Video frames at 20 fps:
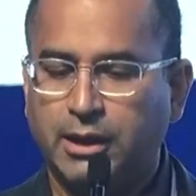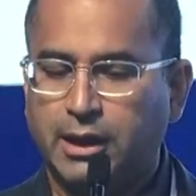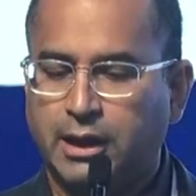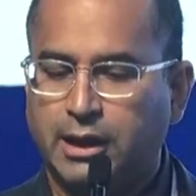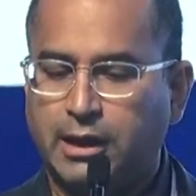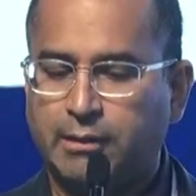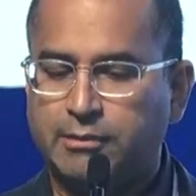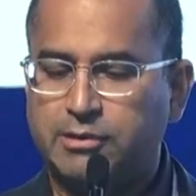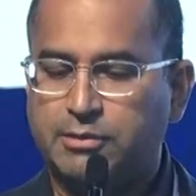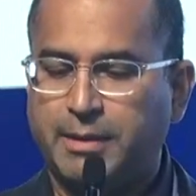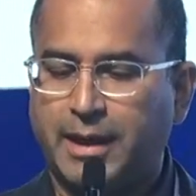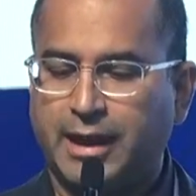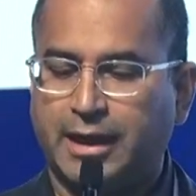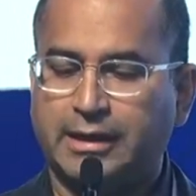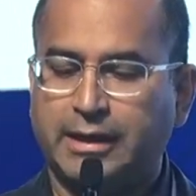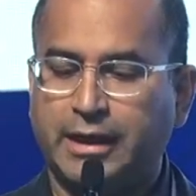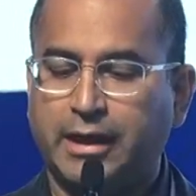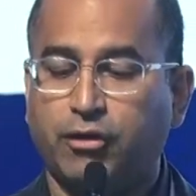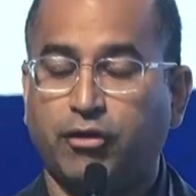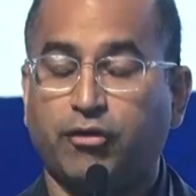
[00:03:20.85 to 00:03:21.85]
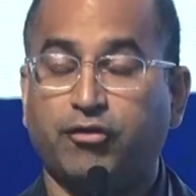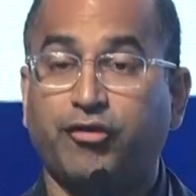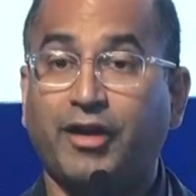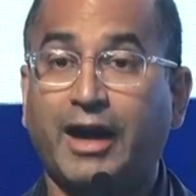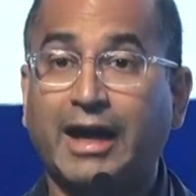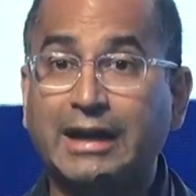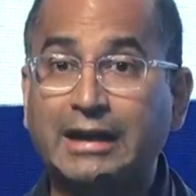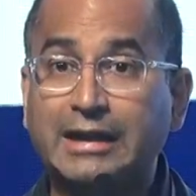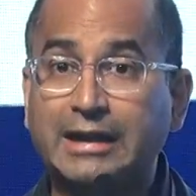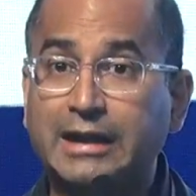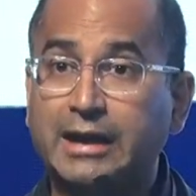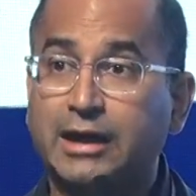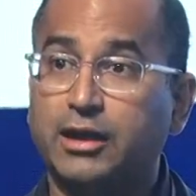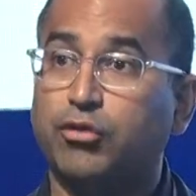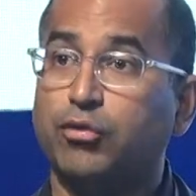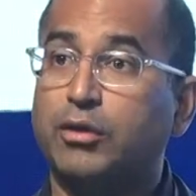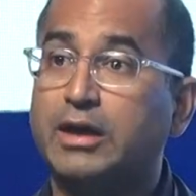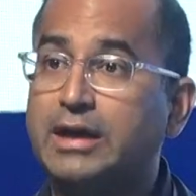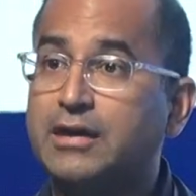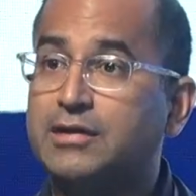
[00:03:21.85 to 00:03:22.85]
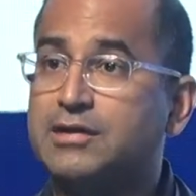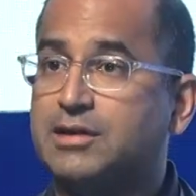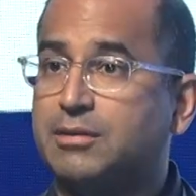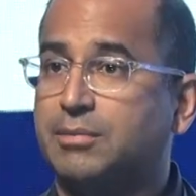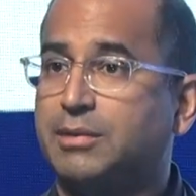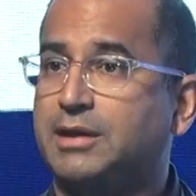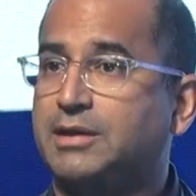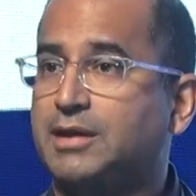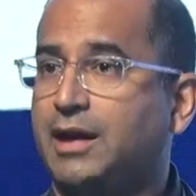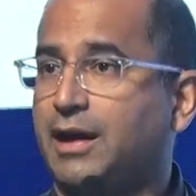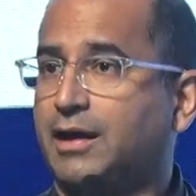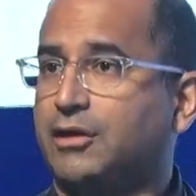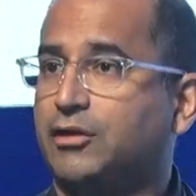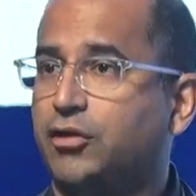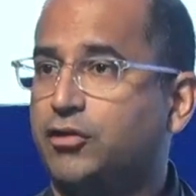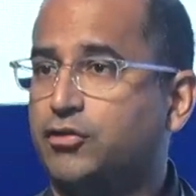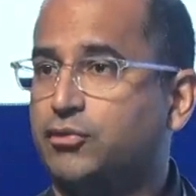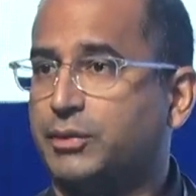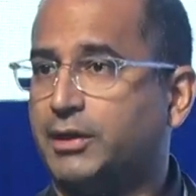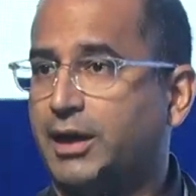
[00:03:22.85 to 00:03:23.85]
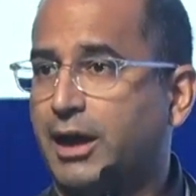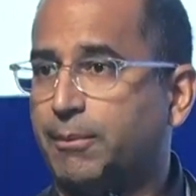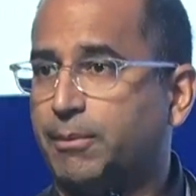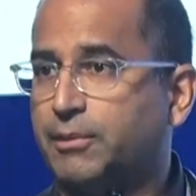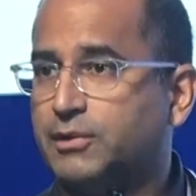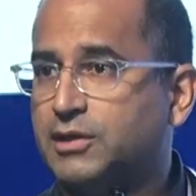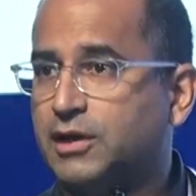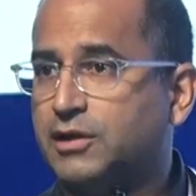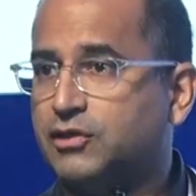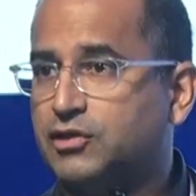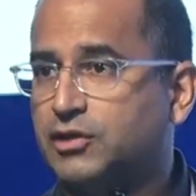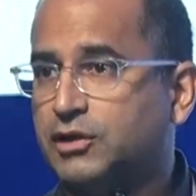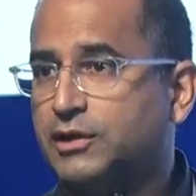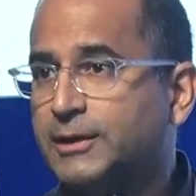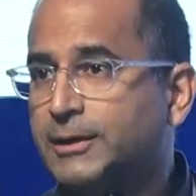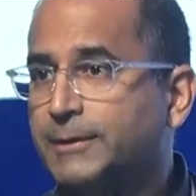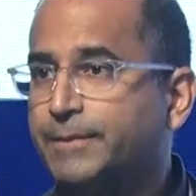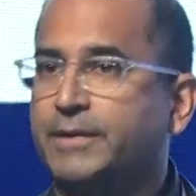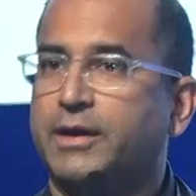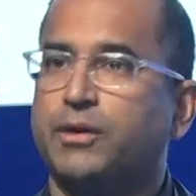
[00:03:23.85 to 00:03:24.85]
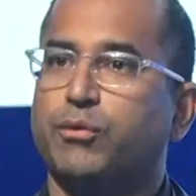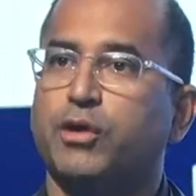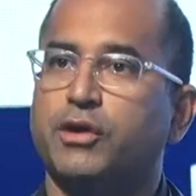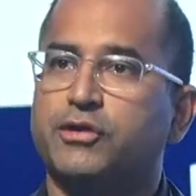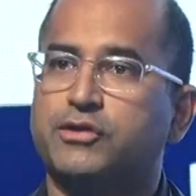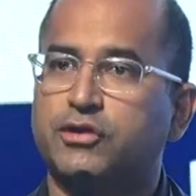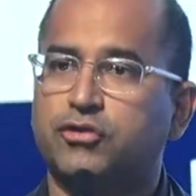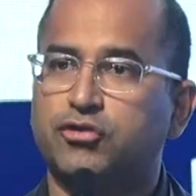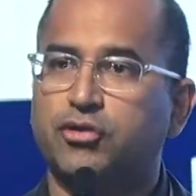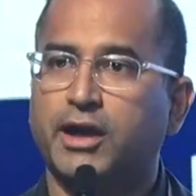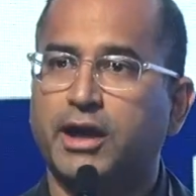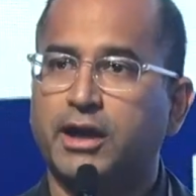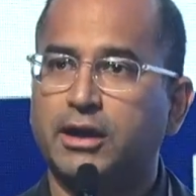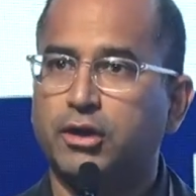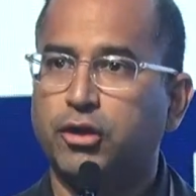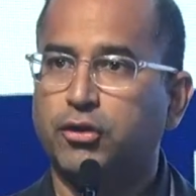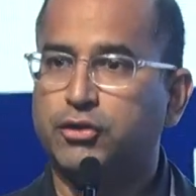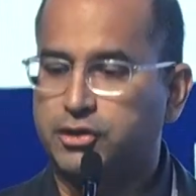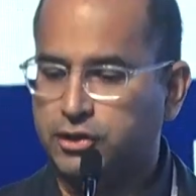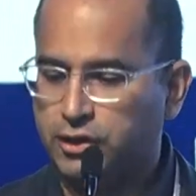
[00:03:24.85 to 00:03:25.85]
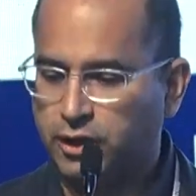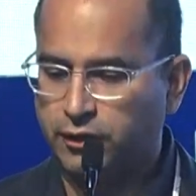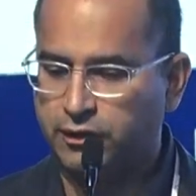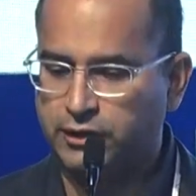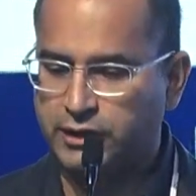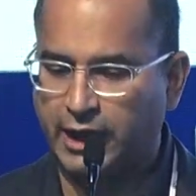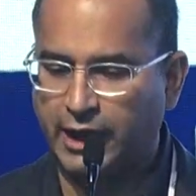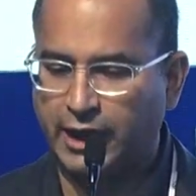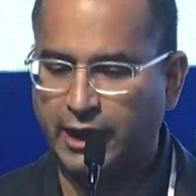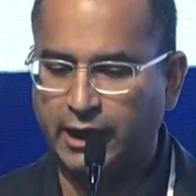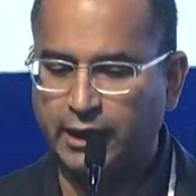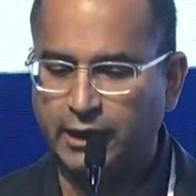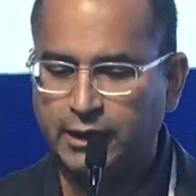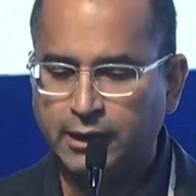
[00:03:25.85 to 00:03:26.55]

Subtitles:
comes back later, finally agrees to be diagnosed with hypertension and wants to try a low-salt diet.